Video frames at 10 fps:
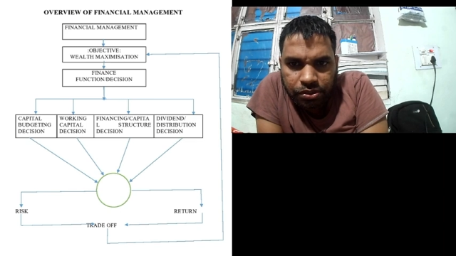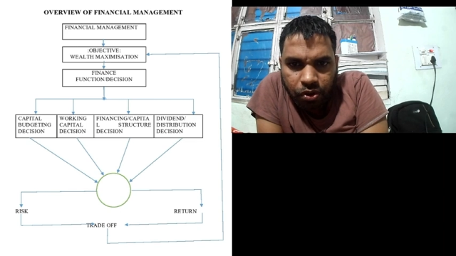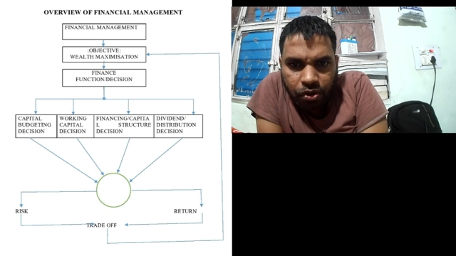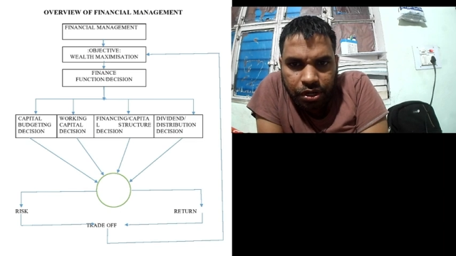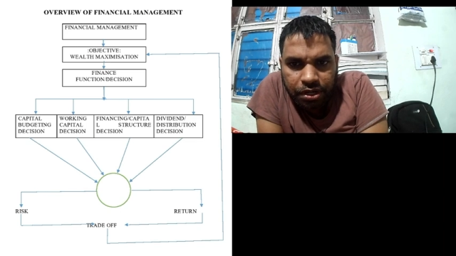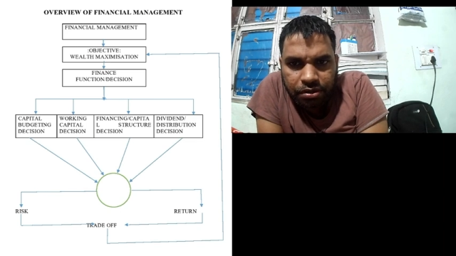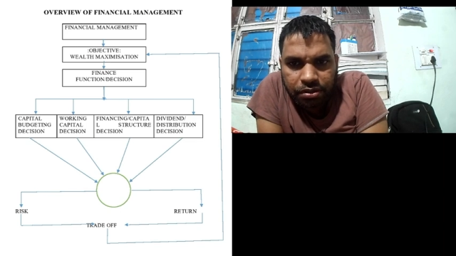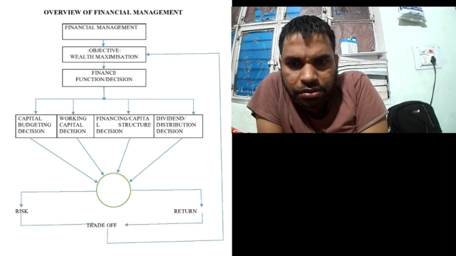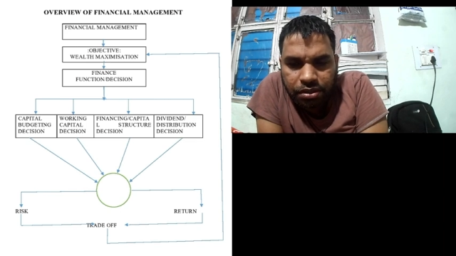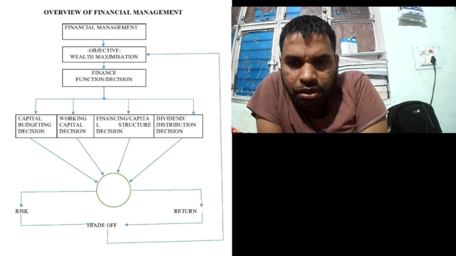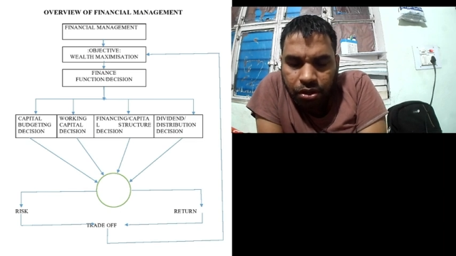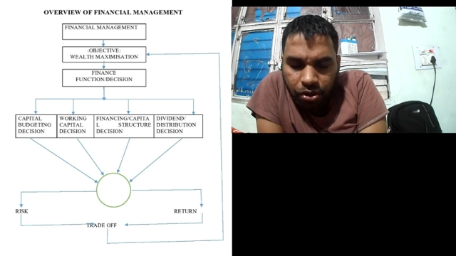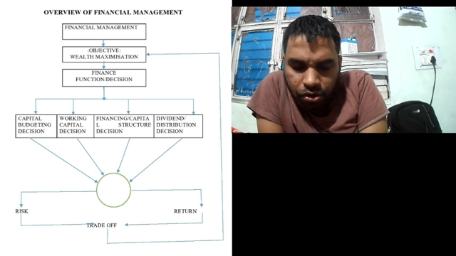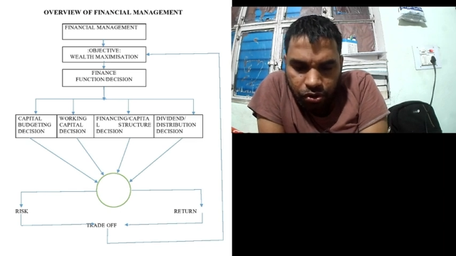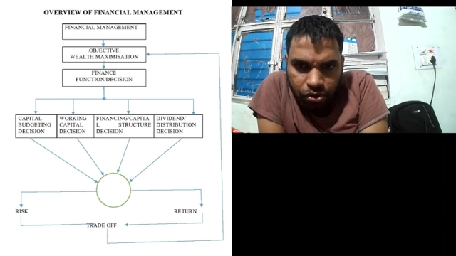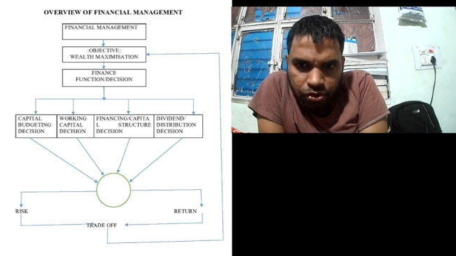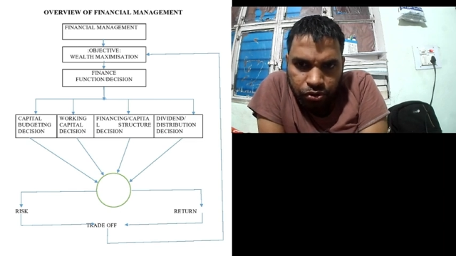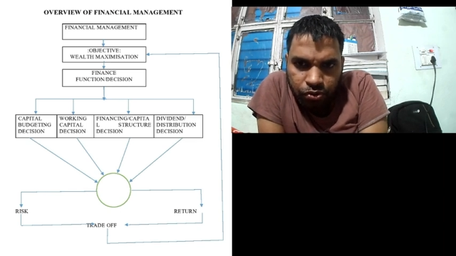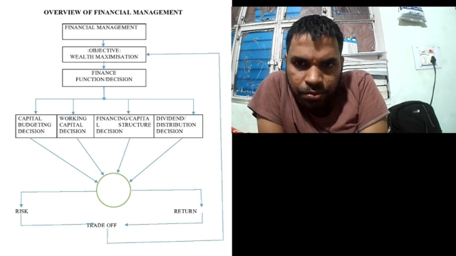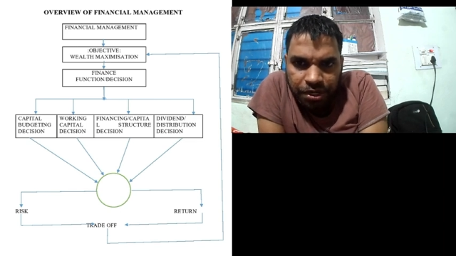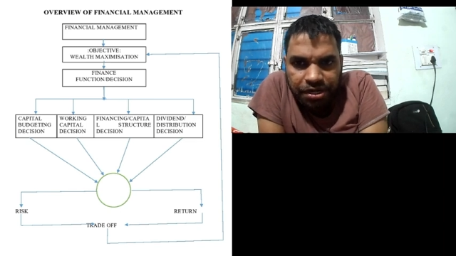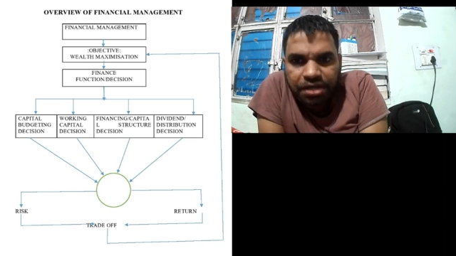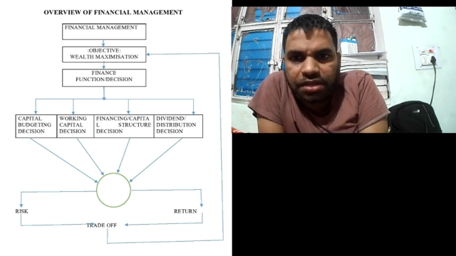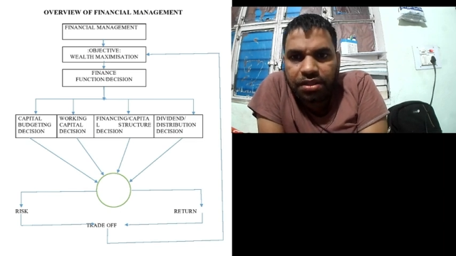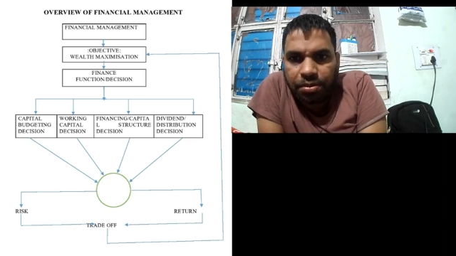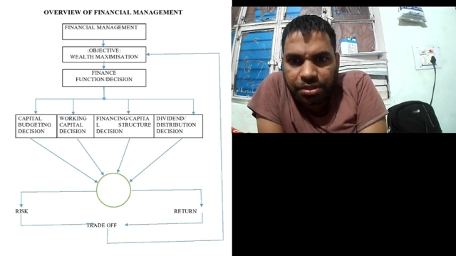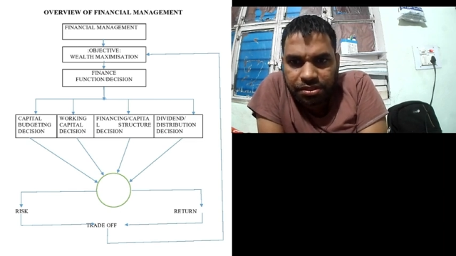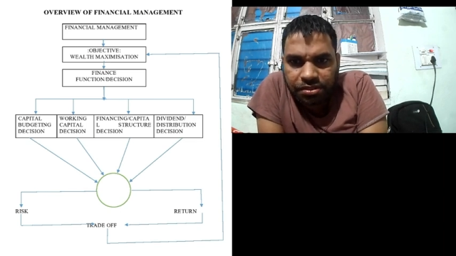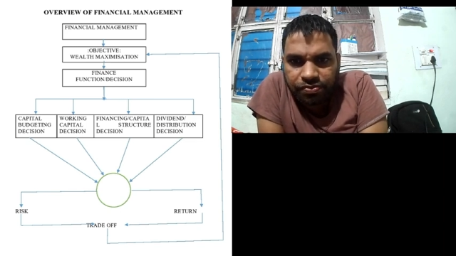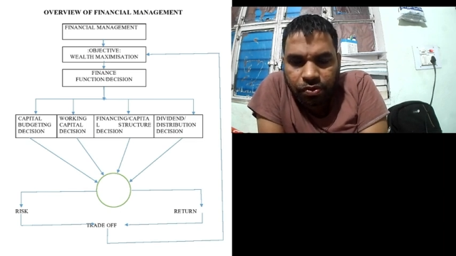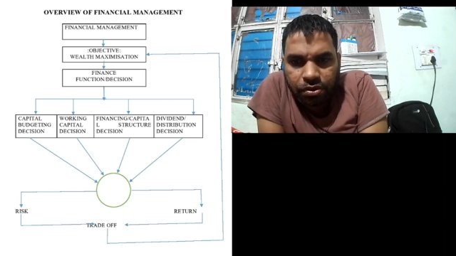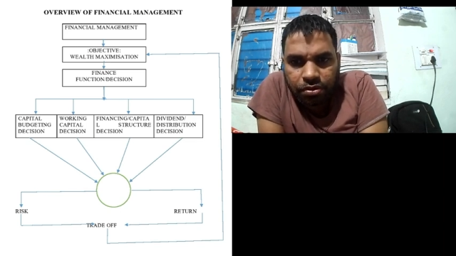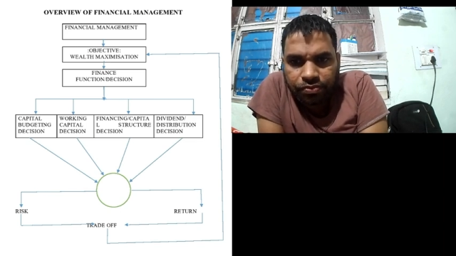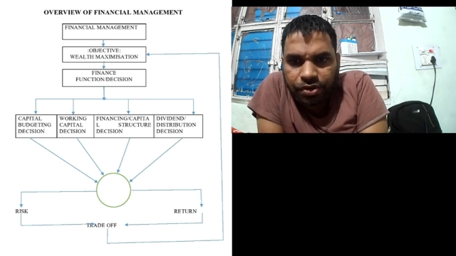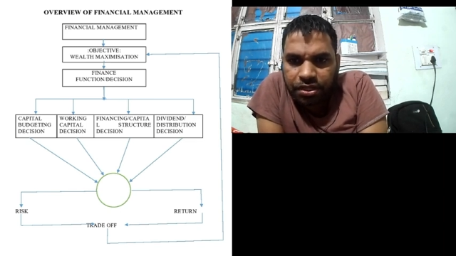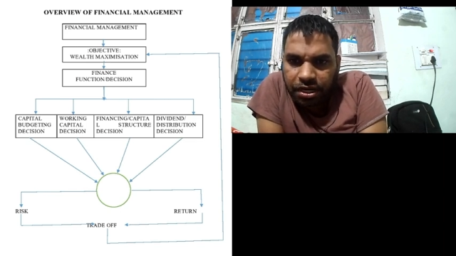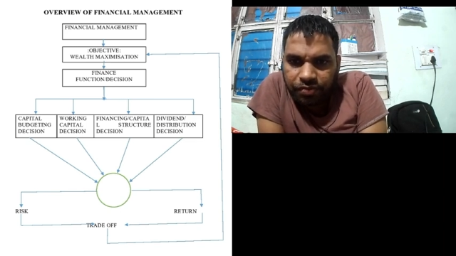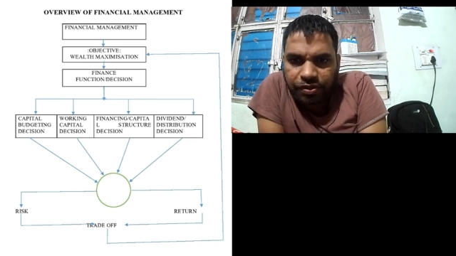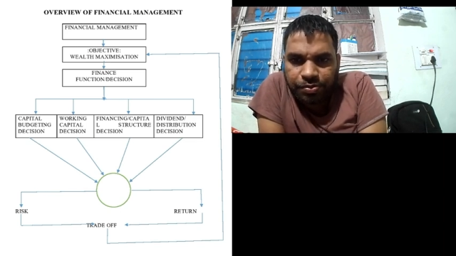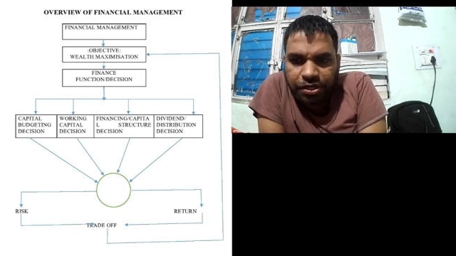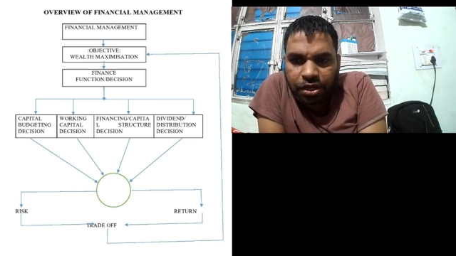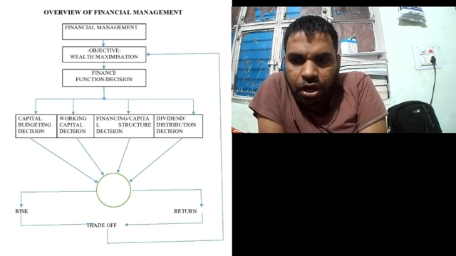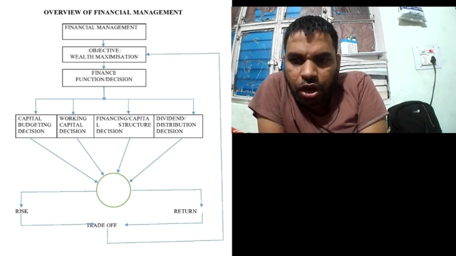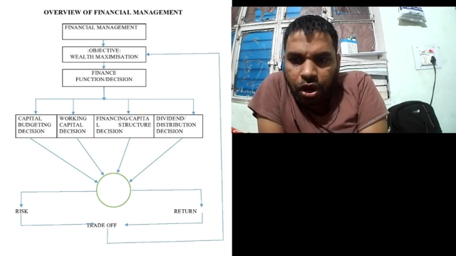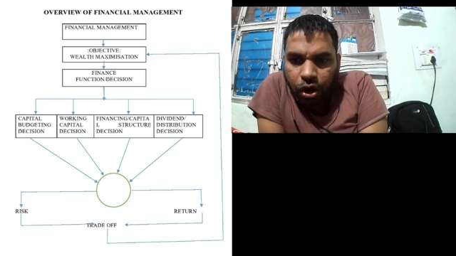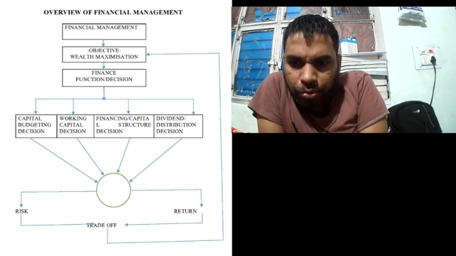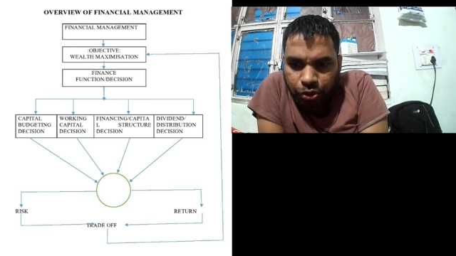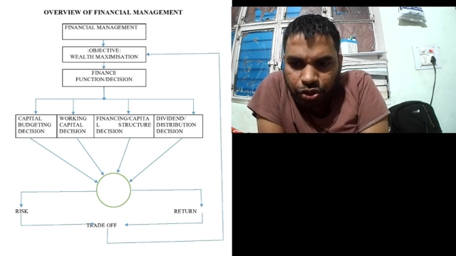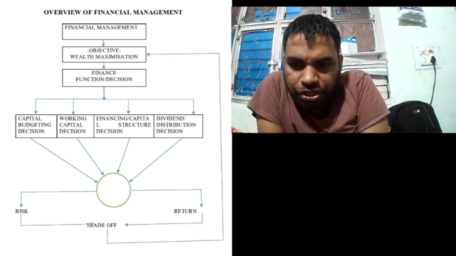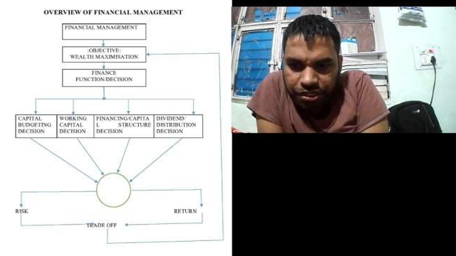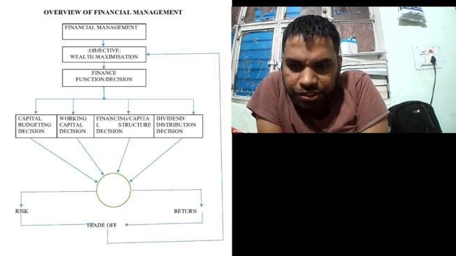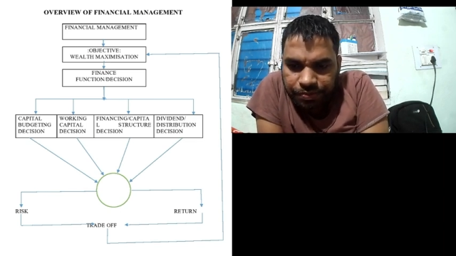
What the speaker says: or it is to be retained in the business for further investment opportunities.